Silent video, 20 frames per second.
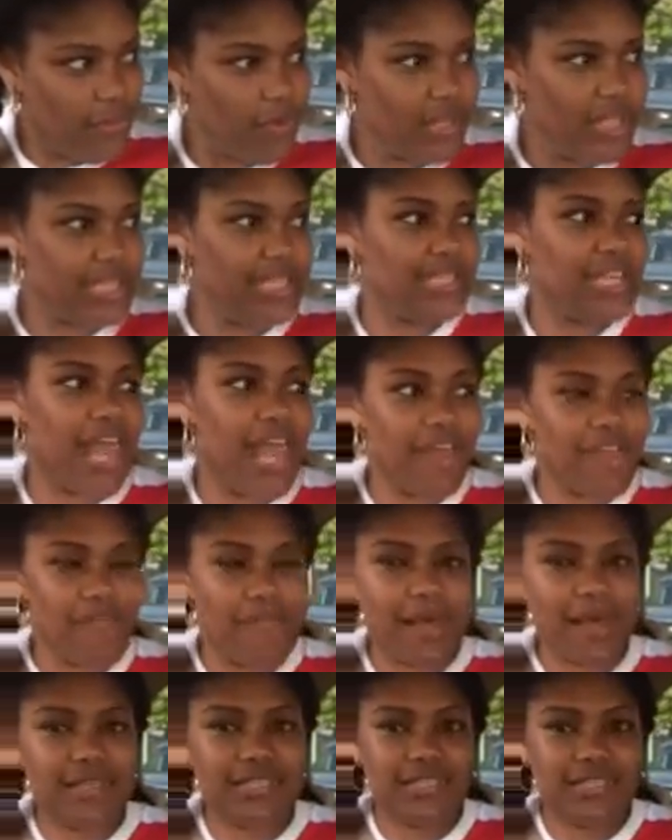we can laugh
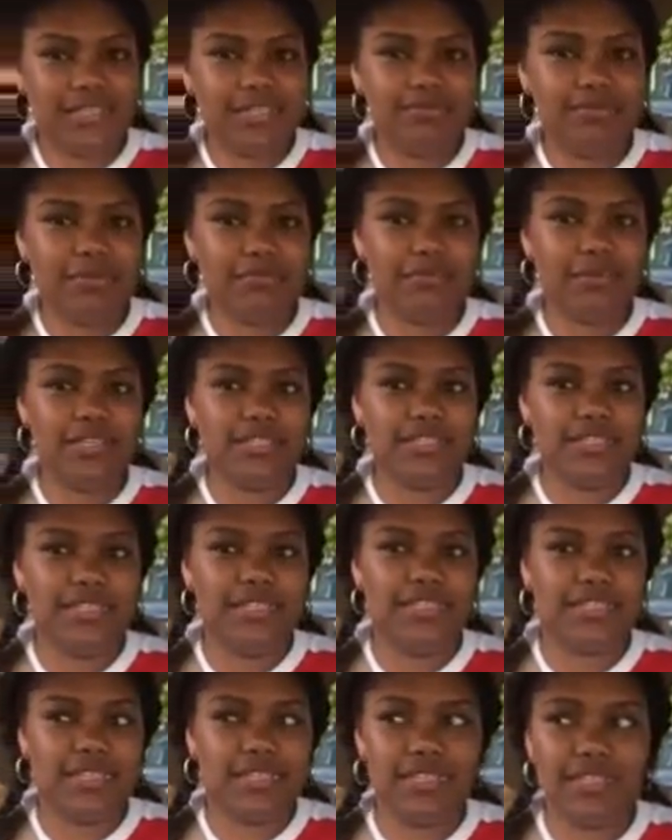about skinny people because
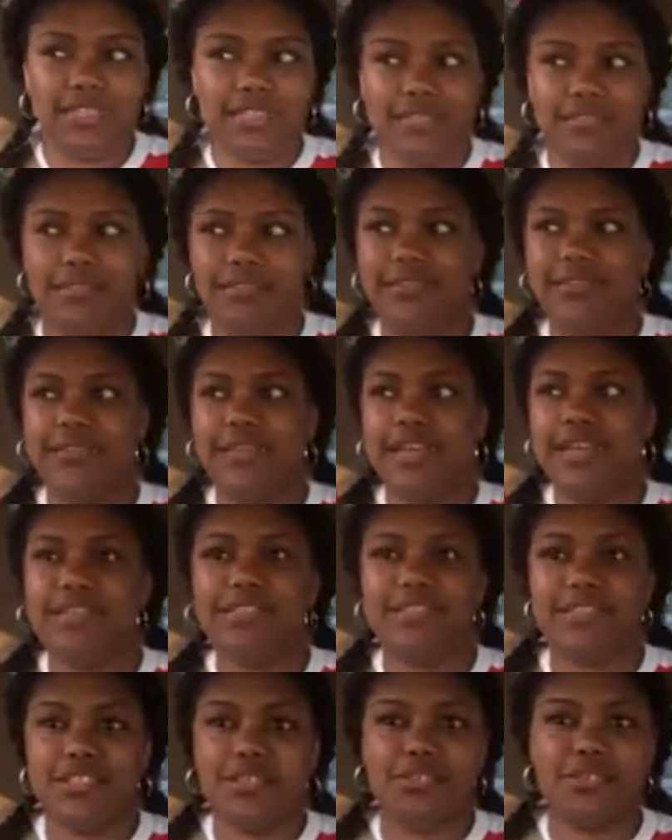they skinny.
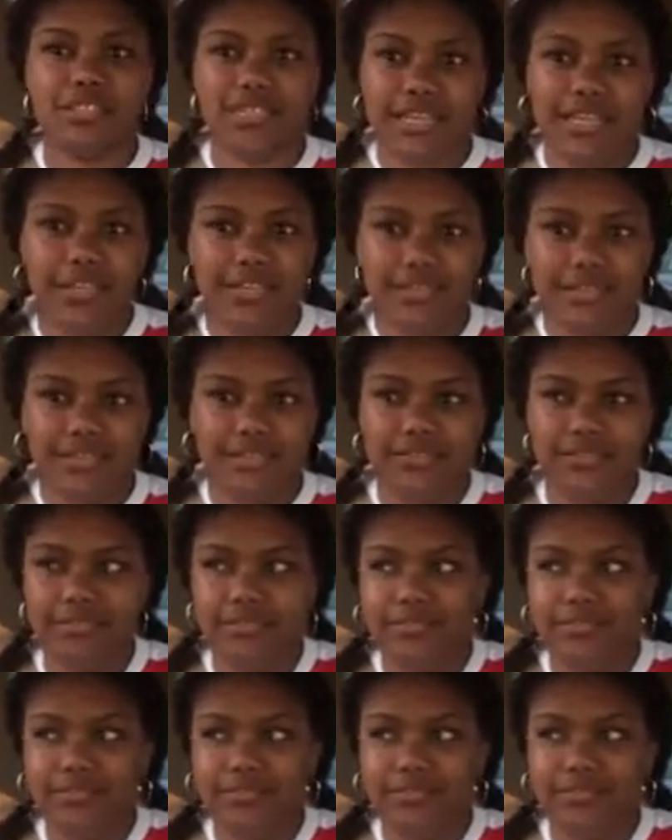They still skinny.